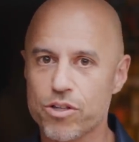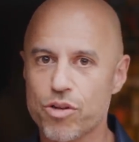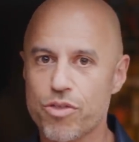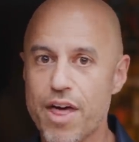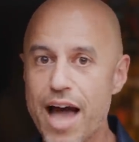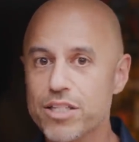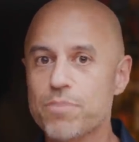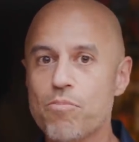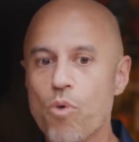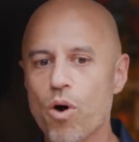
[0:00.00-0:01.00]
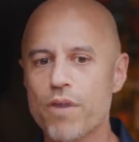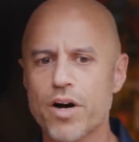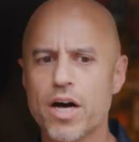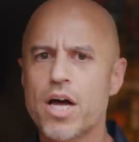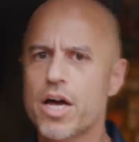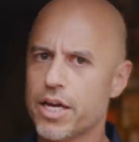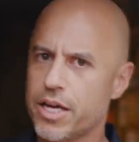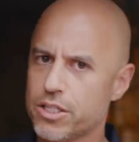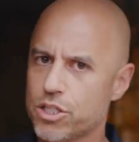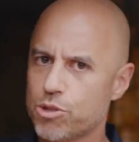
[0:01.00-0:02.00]
So that's more of a
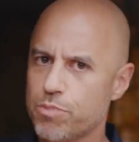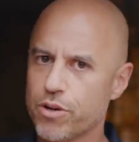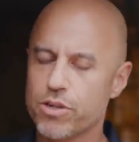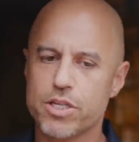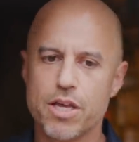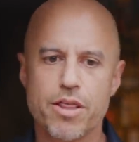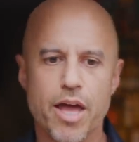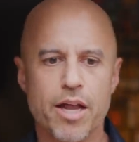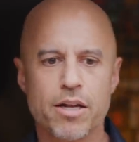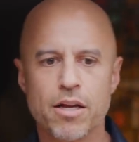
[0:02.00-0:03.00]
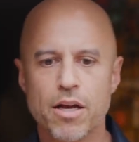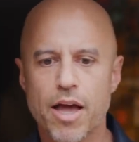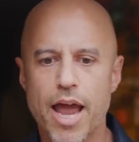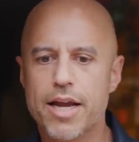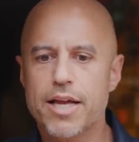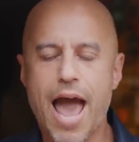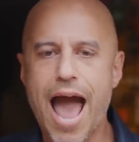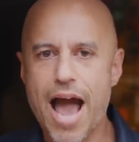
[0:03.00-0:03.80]
conspiracy than any